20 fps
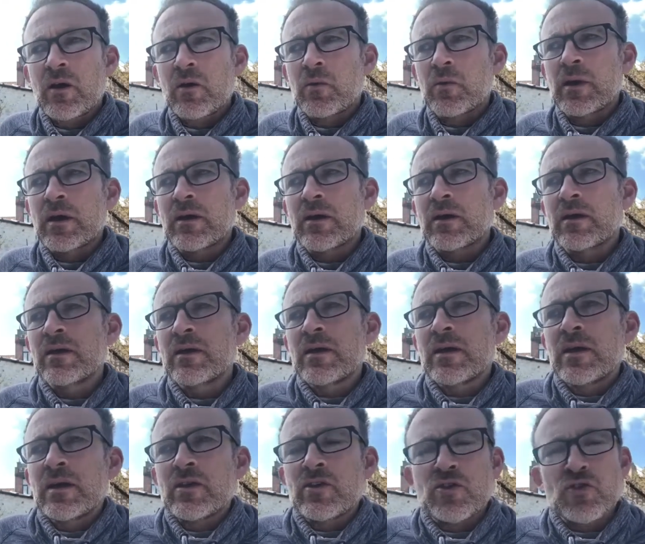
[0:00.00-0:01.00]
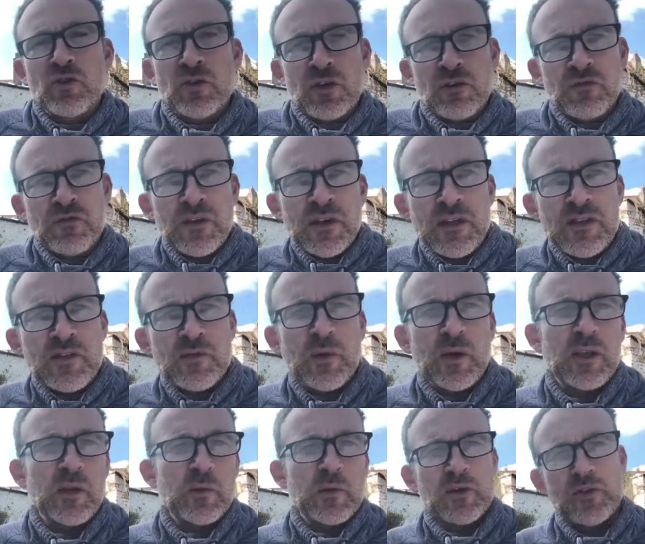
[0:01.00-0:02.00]
where during a feast
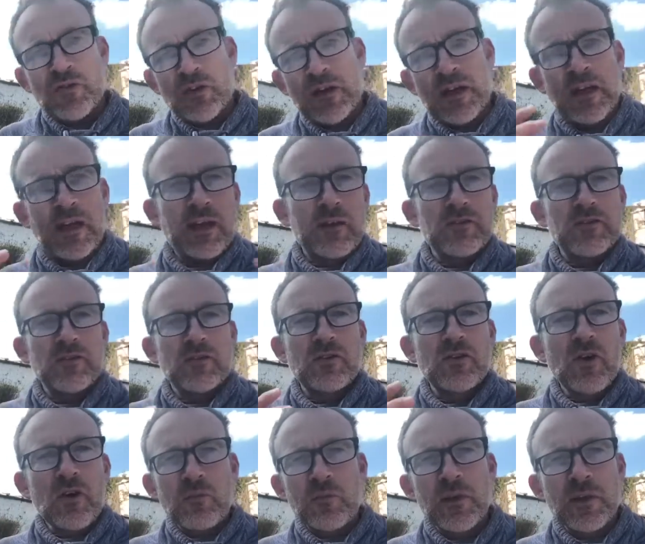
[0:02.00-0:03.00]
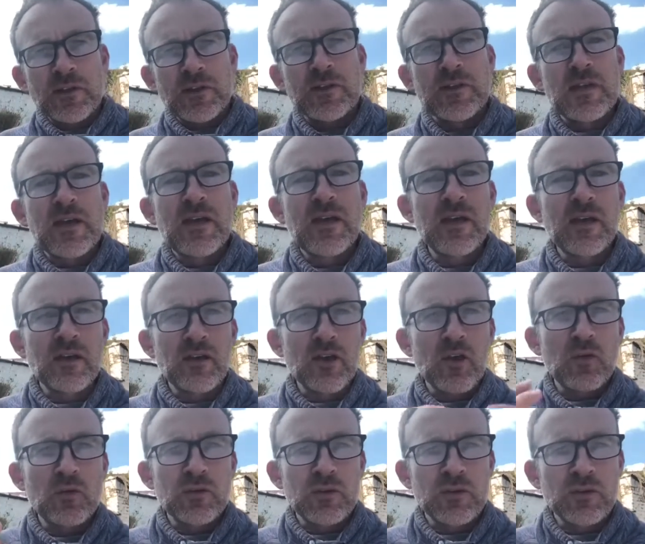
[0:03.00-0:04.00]
where they were drinking out of goblets,
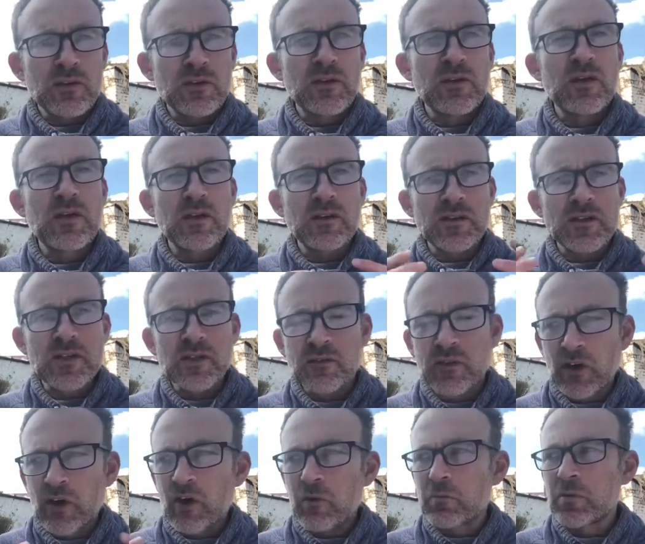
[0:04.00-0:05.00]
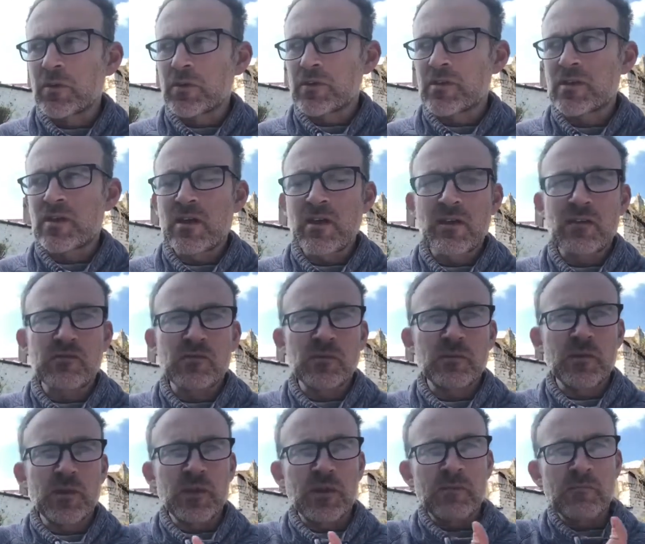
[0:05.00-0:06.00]
golden and silver goblets
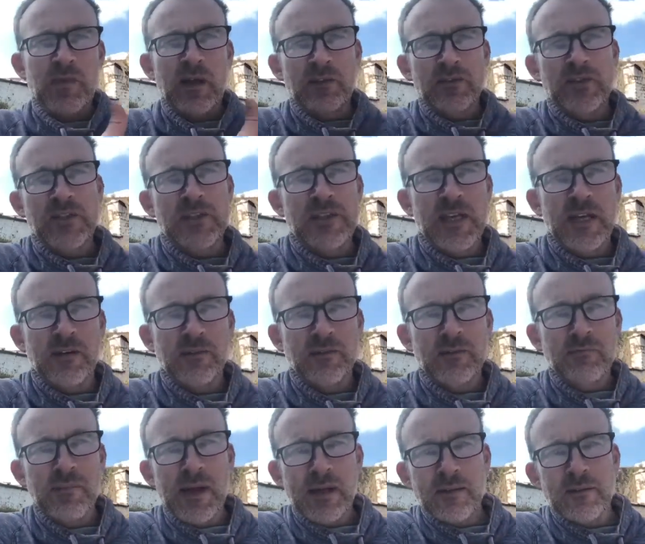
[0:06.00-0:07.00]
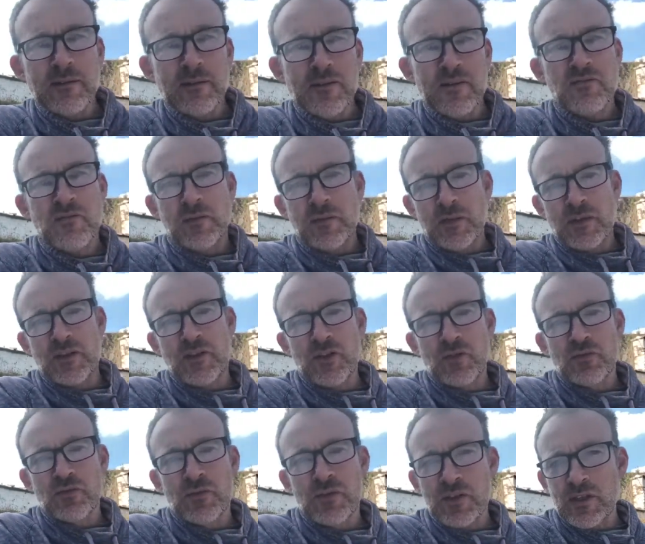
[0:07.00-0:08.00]
from the melted down metals from the
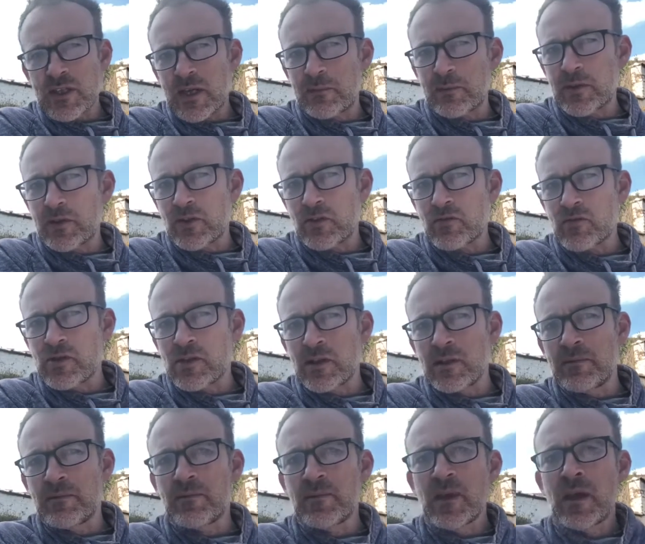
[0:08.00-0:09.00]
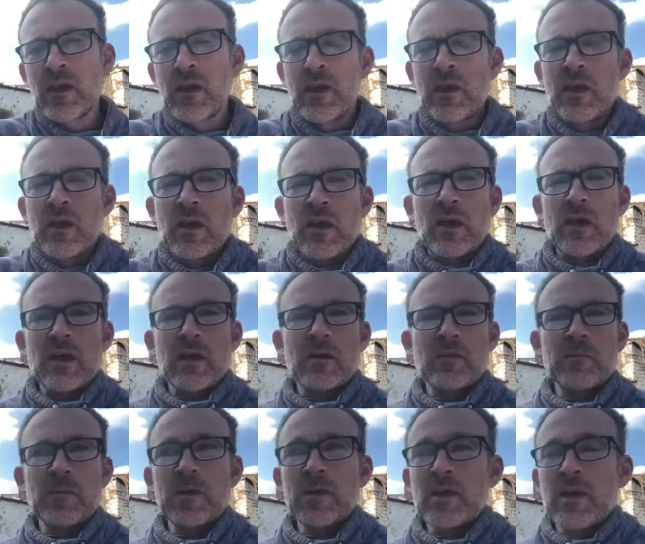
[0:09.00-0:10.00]
temple in Jerusalem,
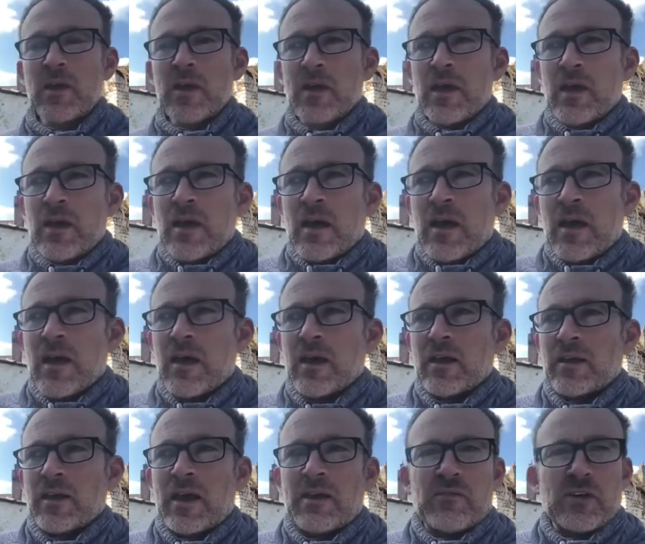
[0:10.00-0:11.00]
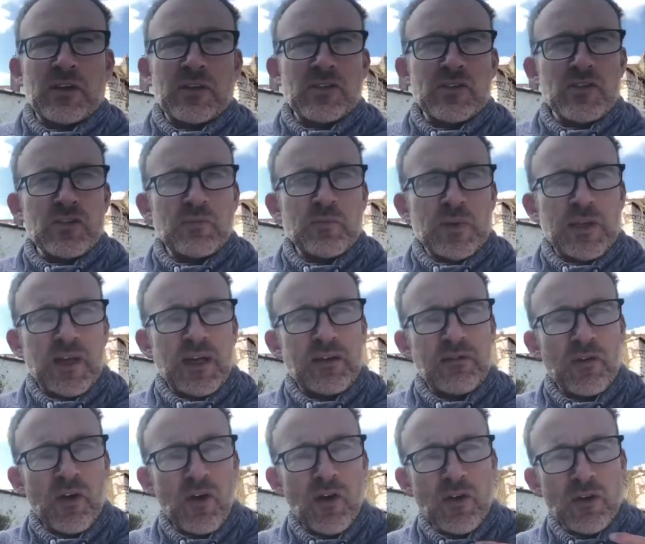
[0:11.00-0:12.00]
and having some kind
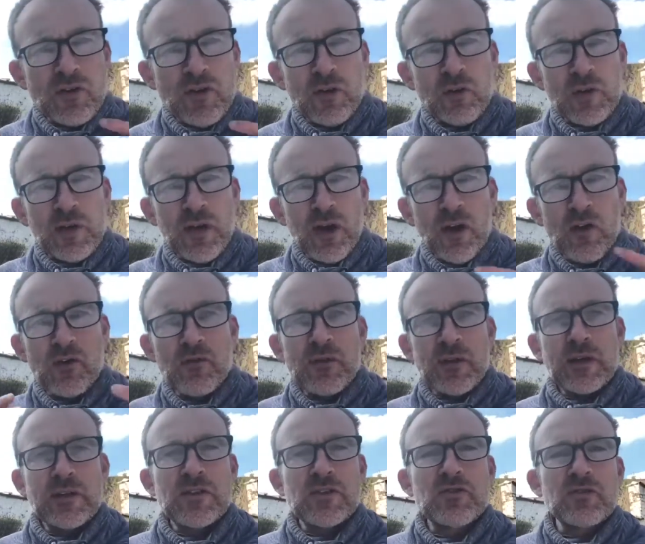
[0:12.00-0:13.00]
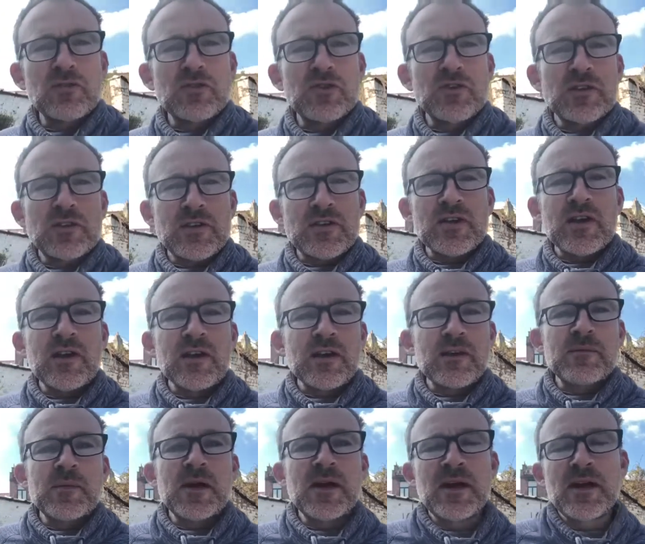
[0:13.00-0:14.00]
of totally overindulgent
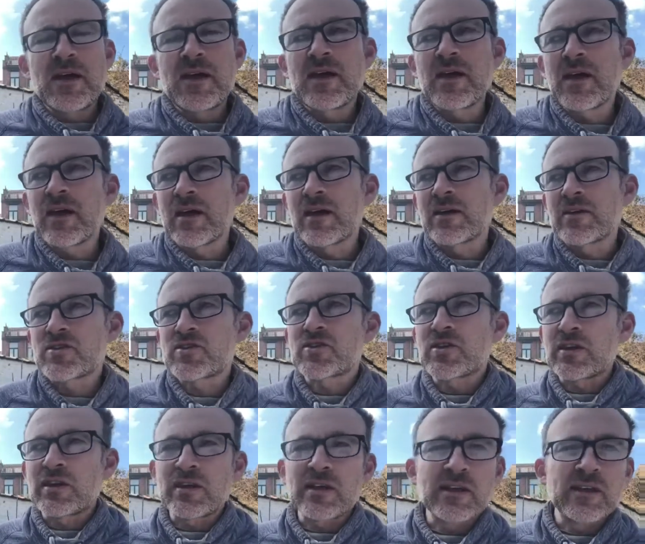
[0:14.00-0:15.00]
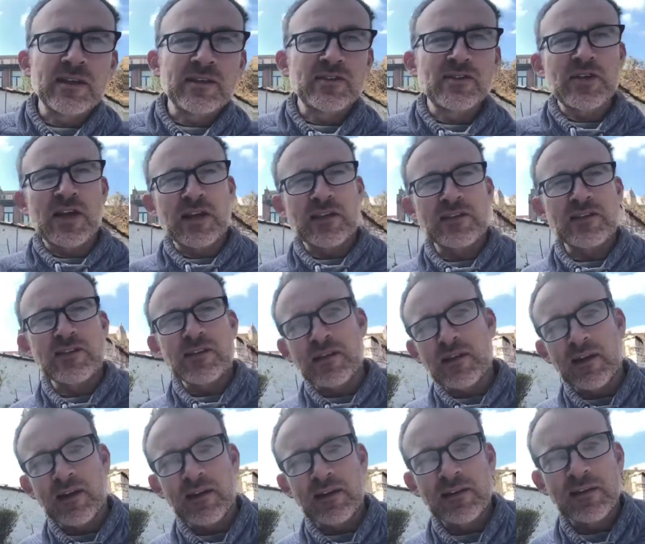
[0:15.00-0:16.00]
time, singing,
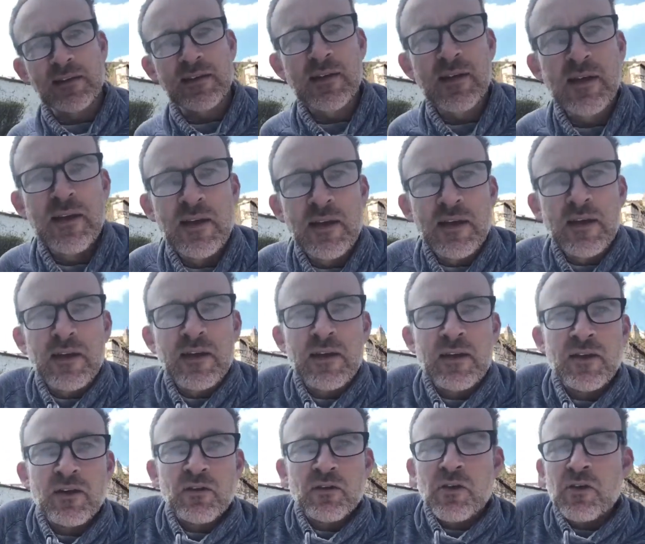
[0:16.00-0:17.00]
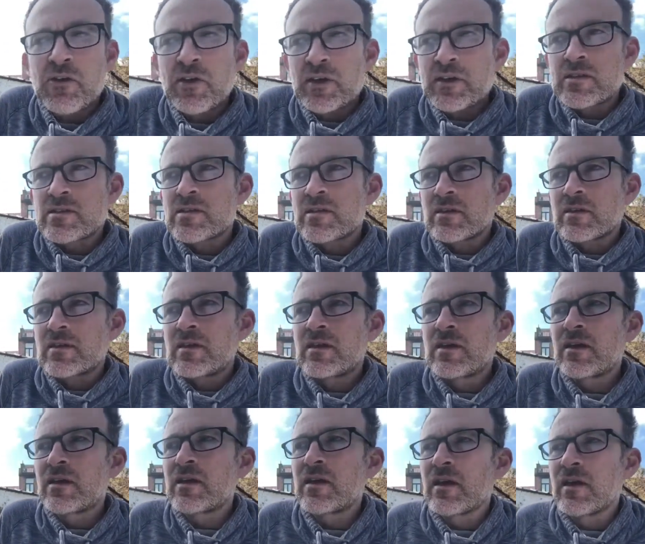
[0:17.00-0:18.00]
dancing, and other things that
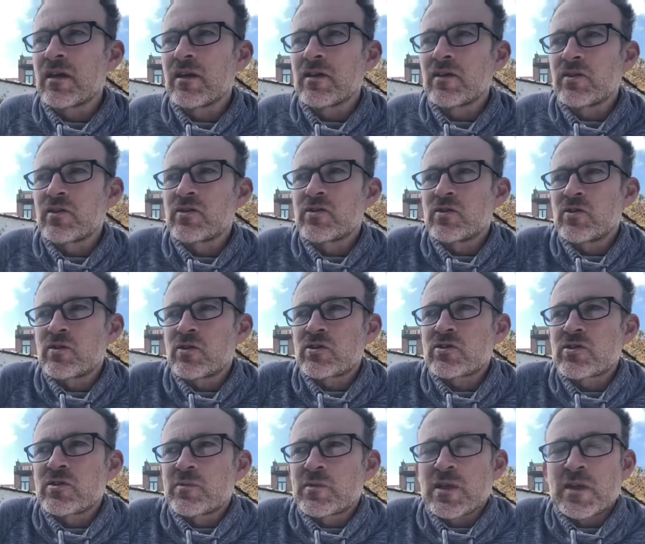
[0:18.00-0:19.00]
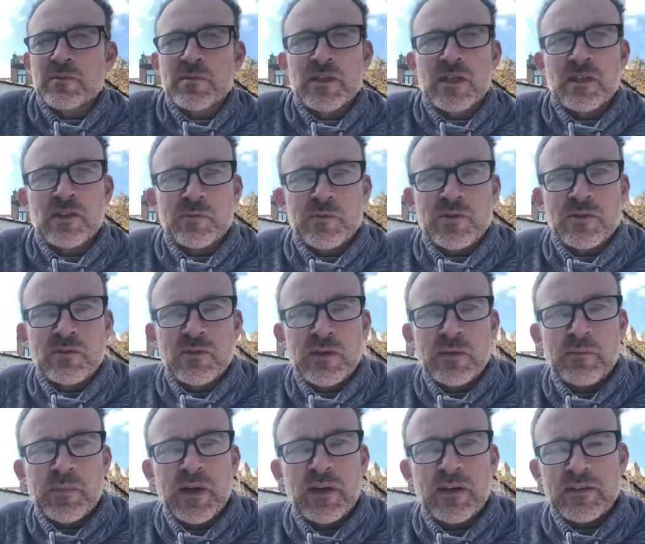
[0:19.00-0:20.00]
you sometimes get up to in
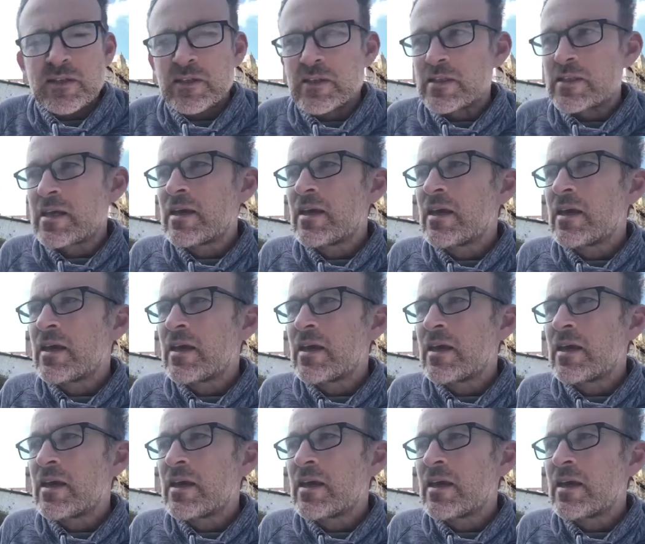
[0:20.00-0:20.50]
parties.